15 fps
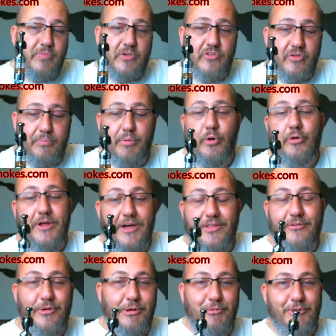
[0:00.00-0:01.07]
this is a Pro Tank
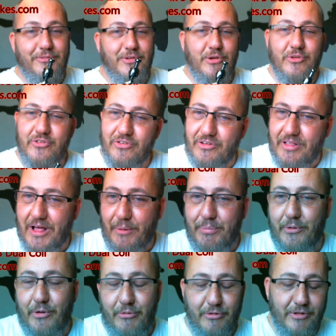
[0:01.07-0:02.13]
3 review, so the Clowper
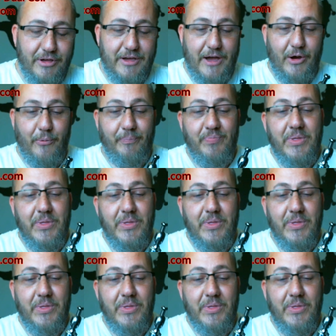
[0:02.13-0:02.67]
don't really count.